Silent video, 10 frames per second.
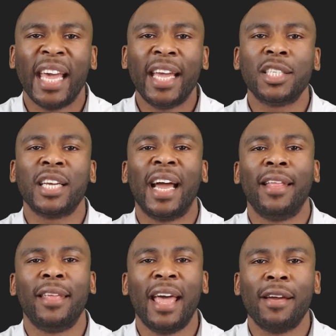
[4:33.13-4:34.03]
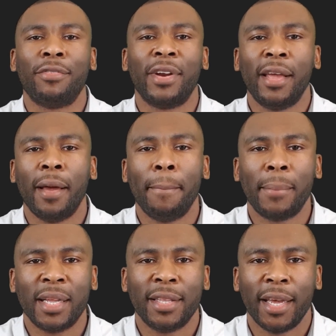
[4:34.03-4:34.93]
each and every
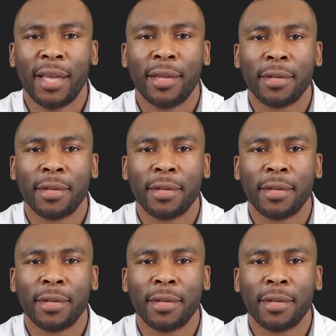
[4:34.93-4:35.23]
Monday.